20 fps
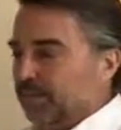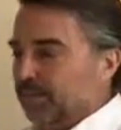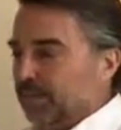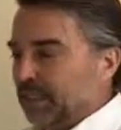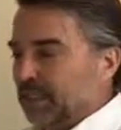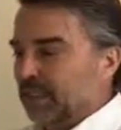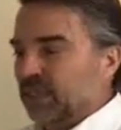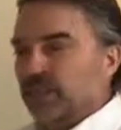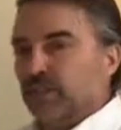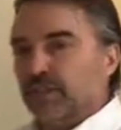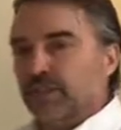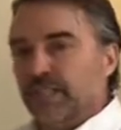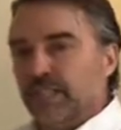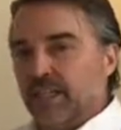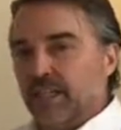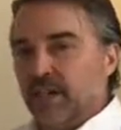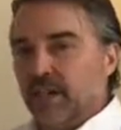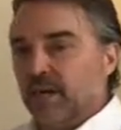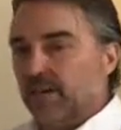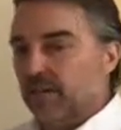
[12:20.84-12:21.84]
materials
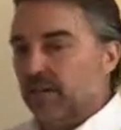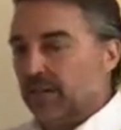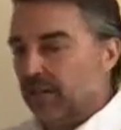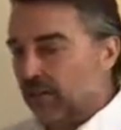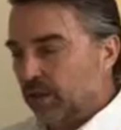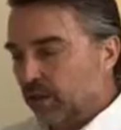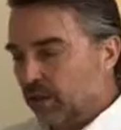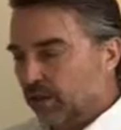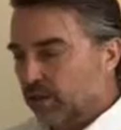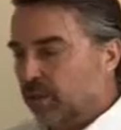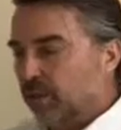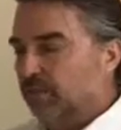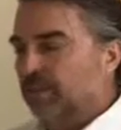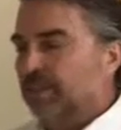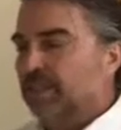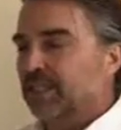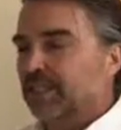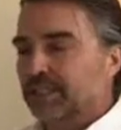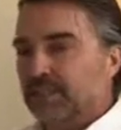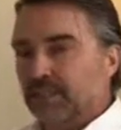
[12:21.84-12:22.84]
in our closed loop
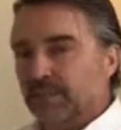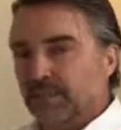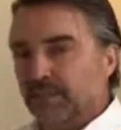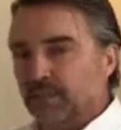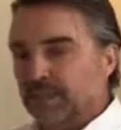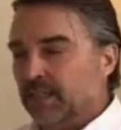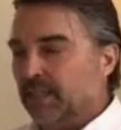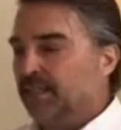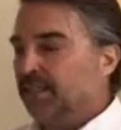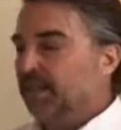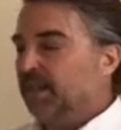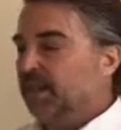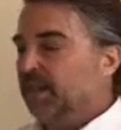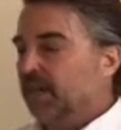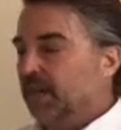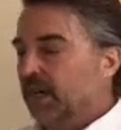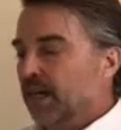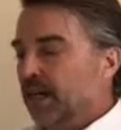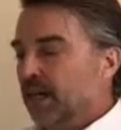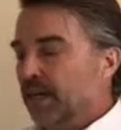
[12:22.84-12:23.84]
systems
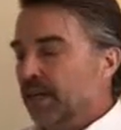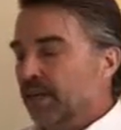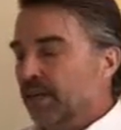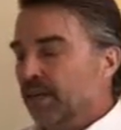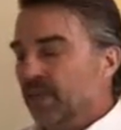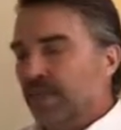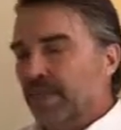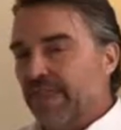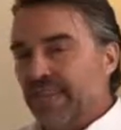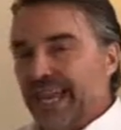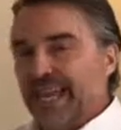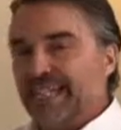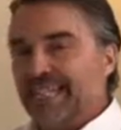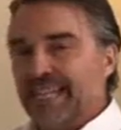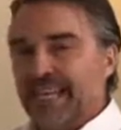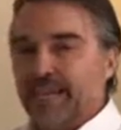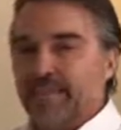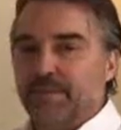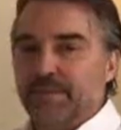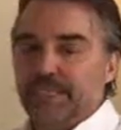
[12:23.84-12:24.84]
um, that
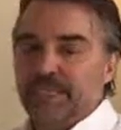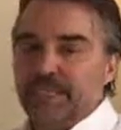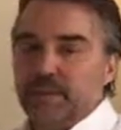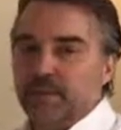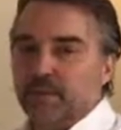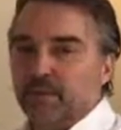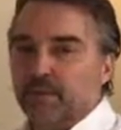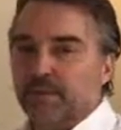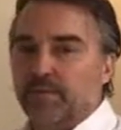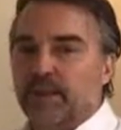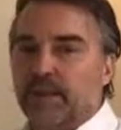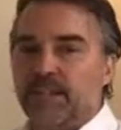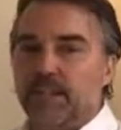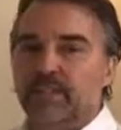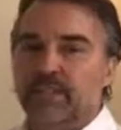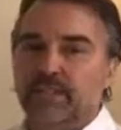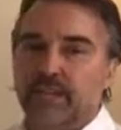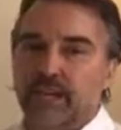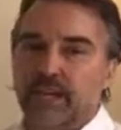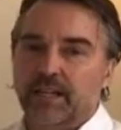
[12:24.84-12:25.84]
can be deep loop
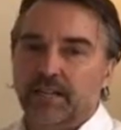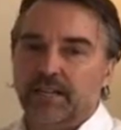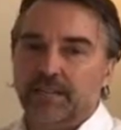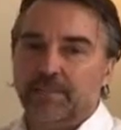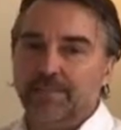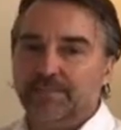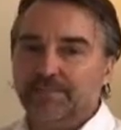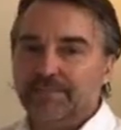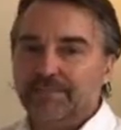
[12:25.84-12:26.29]
value cycle.